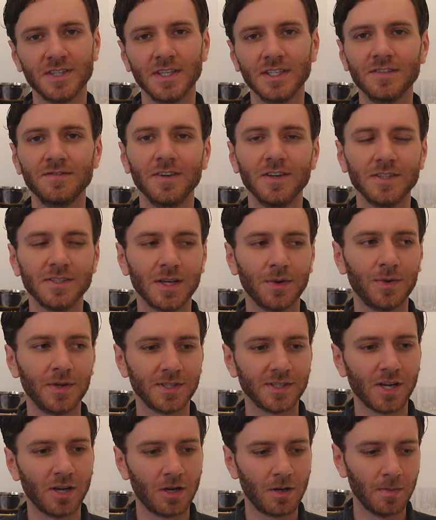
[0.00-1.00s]
things first, I
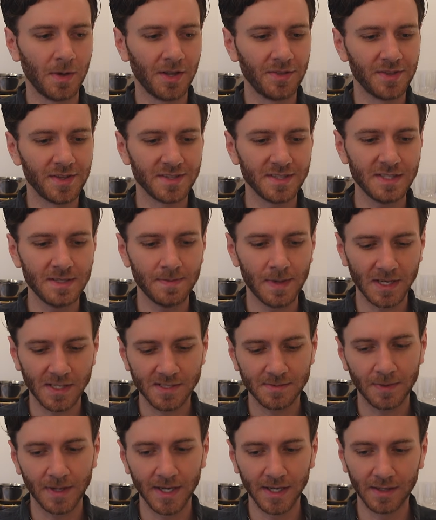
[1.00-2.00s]
want to talk about the
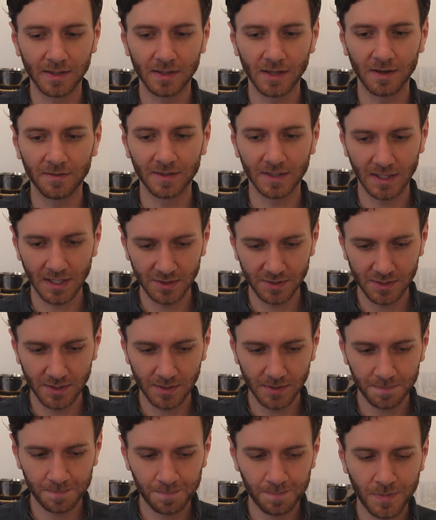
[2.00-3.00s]
space plan of a
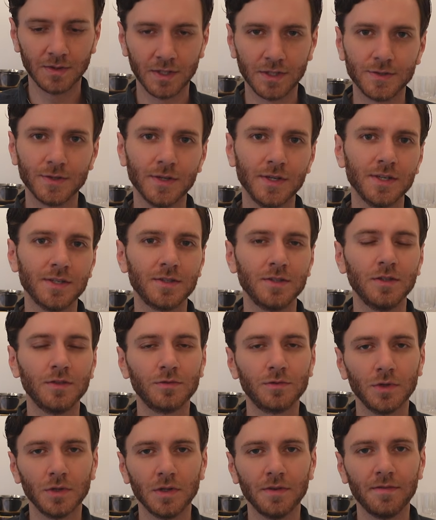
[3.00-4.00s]
kitchen. The traditional
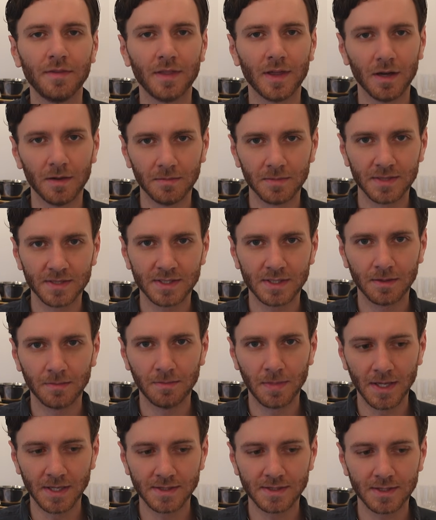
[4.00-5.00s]
rule of thumb is to
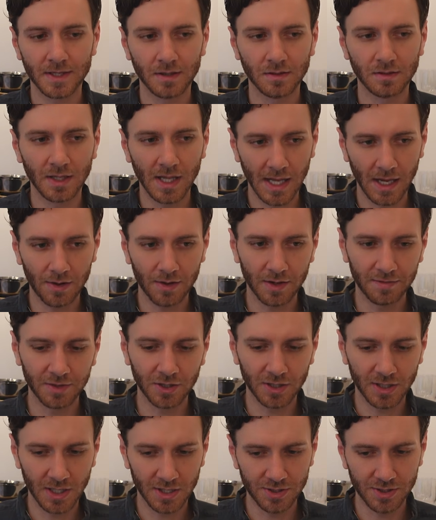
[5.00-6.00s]
base the layout of your
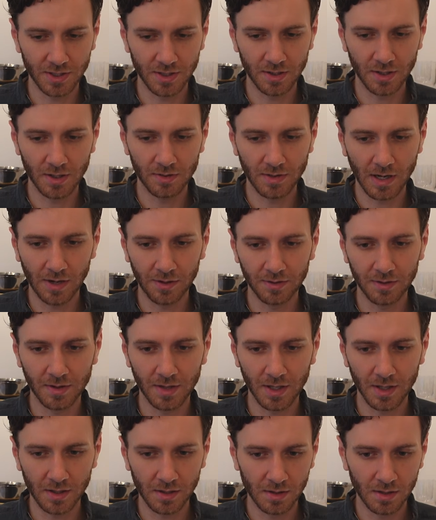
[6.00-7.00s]
kitchen around
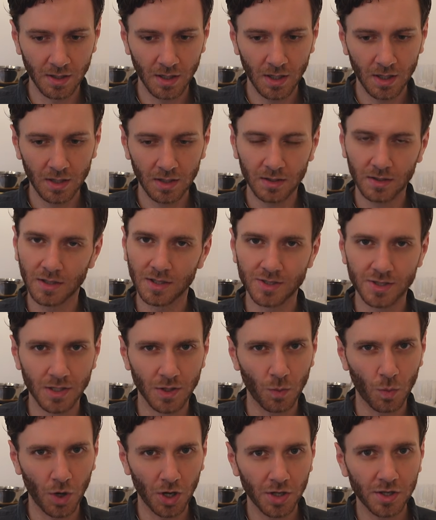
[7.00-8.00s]
the
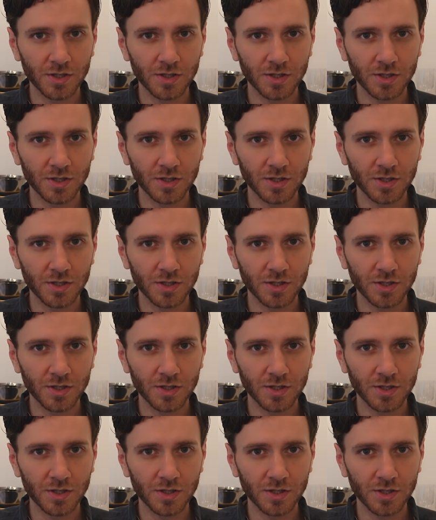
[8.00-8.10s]
kitchen work